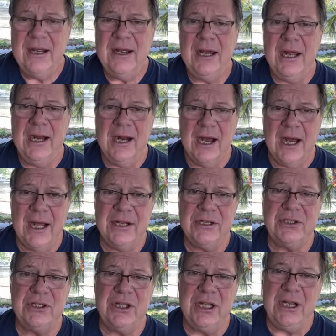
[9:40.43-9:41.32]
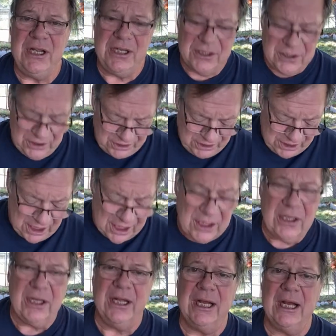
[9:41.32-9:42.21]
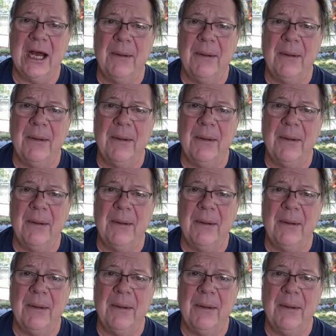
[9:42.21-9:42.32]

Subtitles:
and I see Yingling,